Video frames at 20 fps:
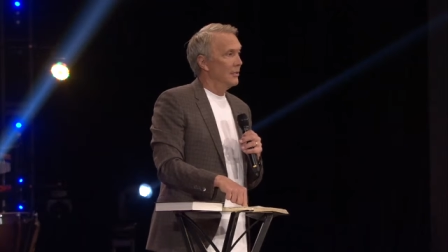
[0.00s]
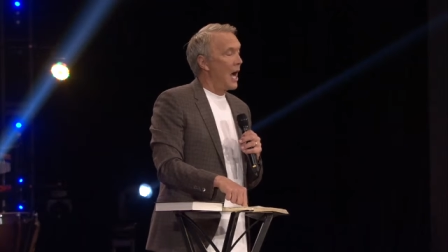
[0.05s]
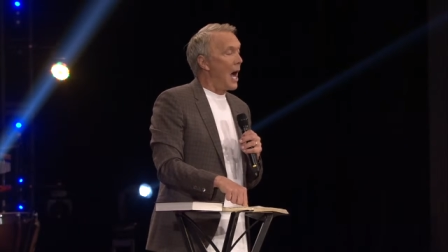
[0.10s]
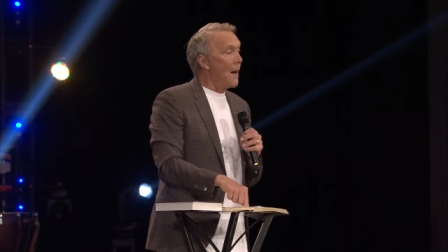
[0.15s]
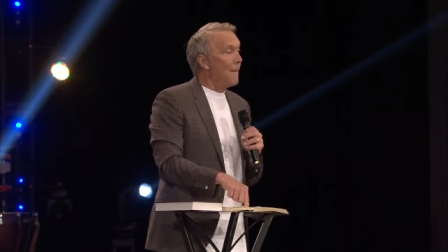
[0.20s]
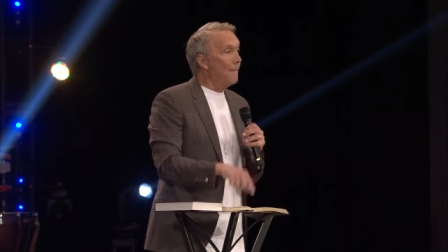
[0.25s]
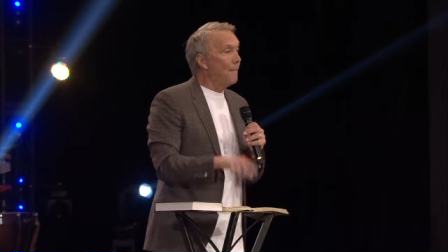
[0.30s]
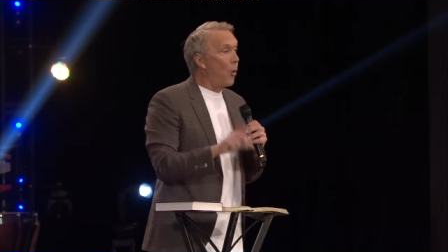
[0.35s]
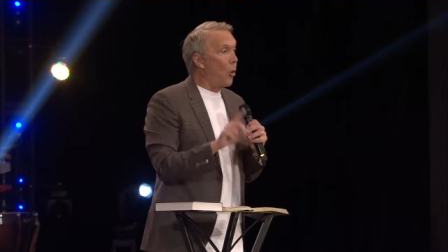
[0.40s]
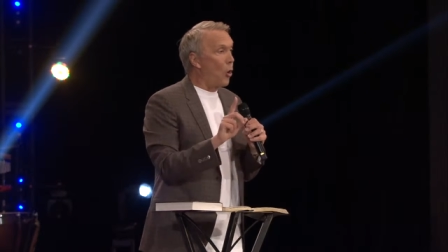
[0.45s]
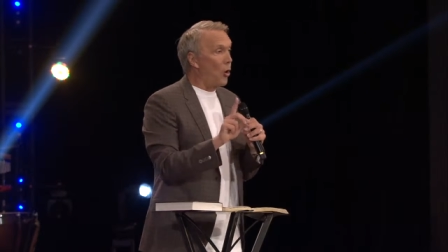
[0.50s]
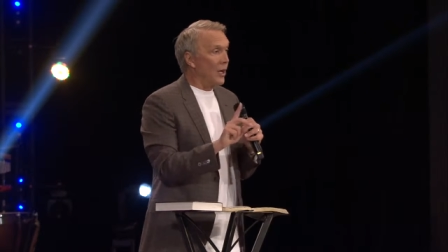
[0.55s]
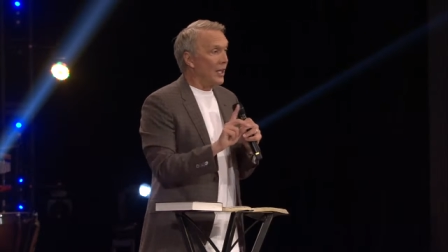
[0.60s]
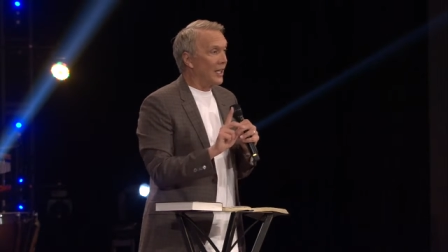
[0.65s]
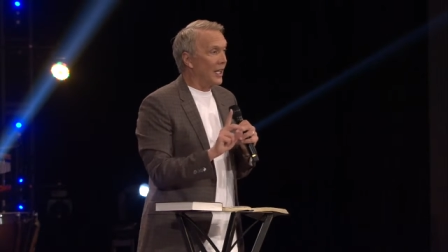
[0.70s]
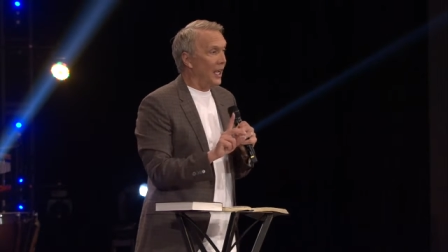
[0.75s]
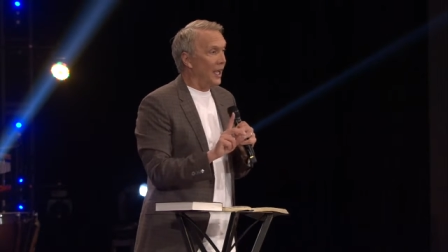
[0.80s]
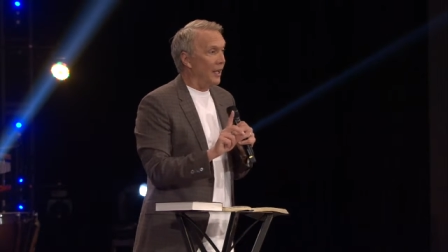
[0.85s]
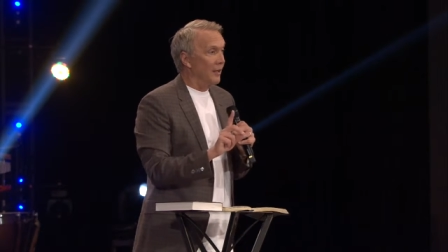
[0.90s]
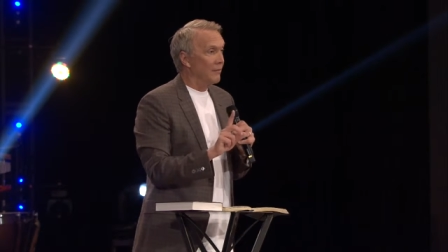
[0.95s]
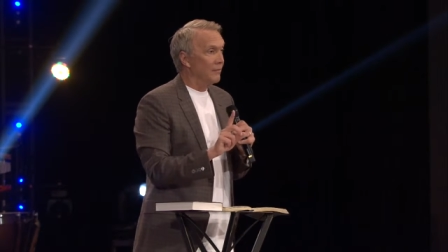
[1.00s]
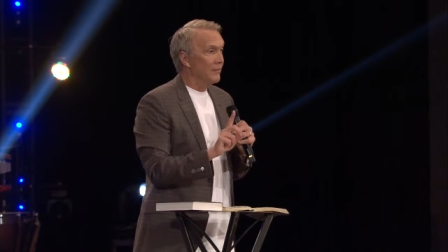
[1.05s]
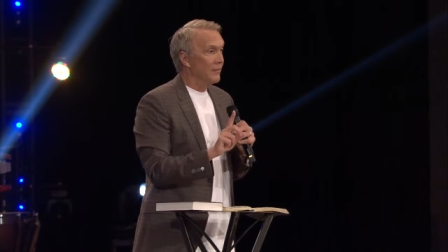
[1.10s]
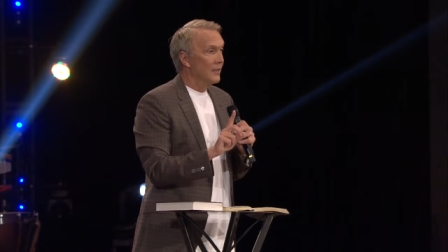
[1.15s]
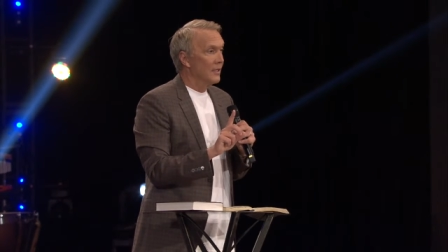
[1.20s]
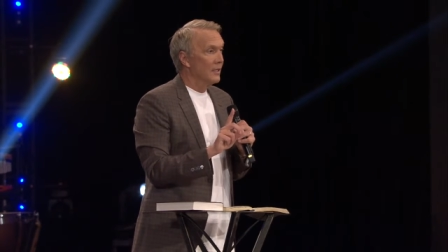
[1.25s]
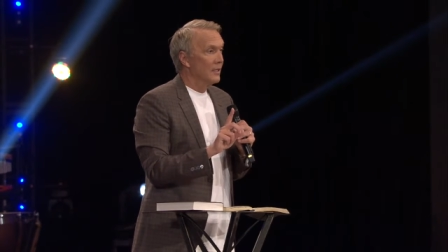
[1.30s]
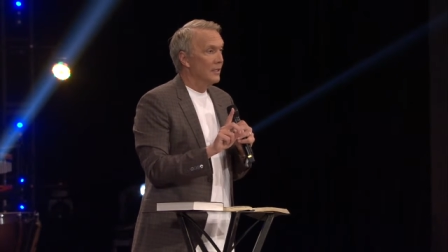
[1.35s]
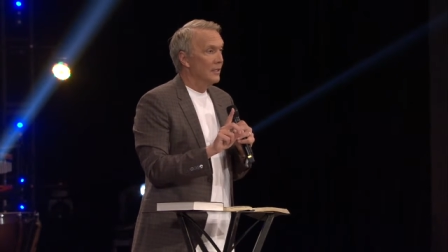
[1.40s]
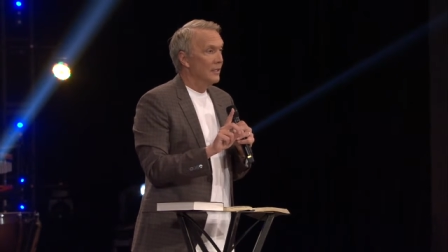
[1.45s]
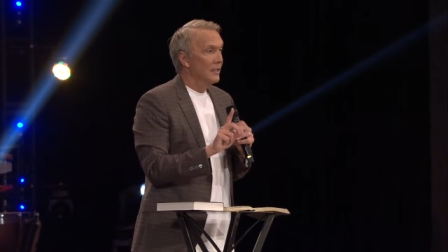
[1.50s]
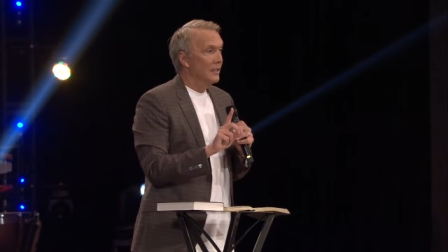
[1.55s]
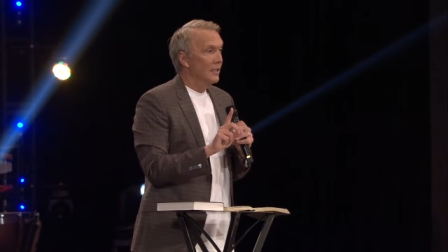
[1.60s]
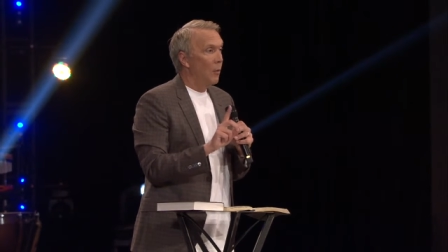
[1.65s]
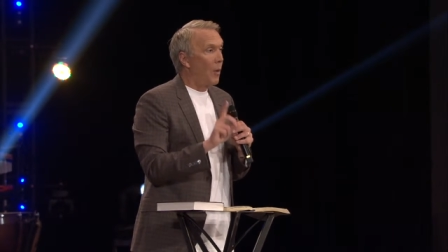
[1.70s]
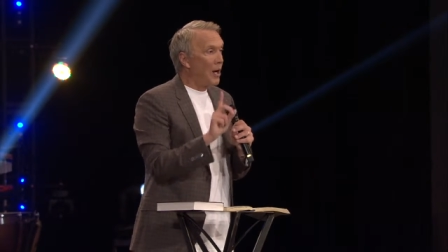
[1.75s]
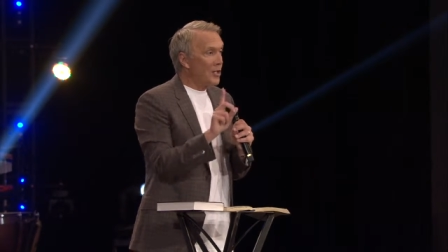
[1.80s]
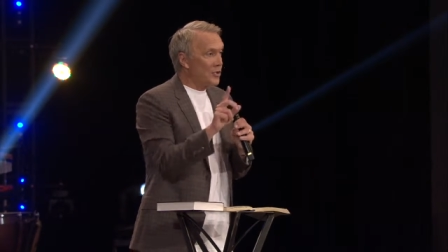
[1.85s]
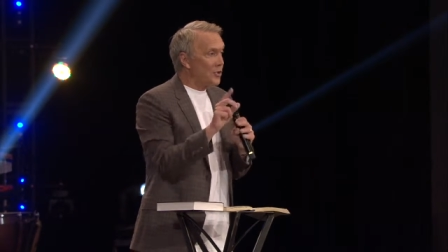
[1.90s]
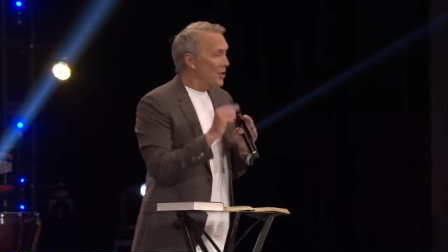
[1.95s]
I'm born again.
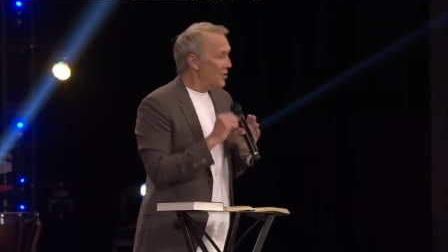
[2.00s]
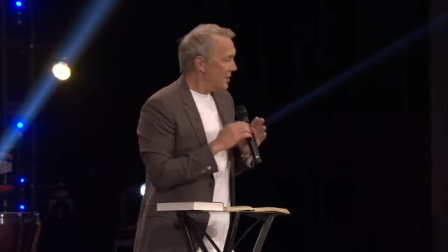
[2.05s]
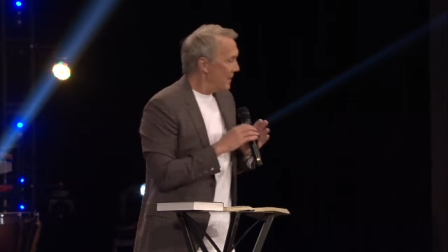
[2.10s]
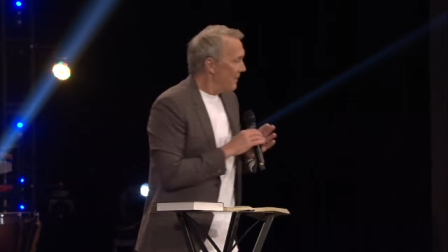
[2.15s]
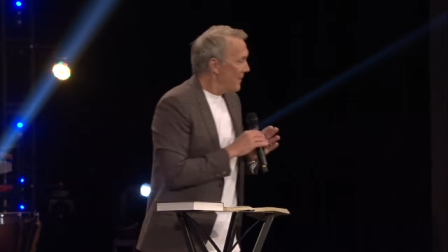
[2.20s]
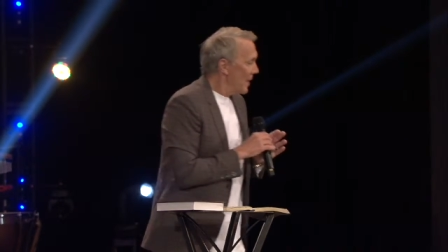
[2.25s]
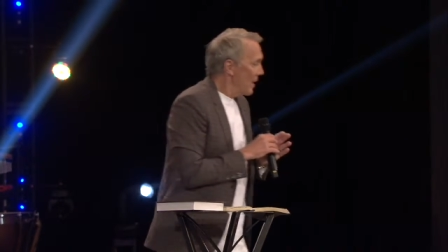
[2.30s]
Watch this.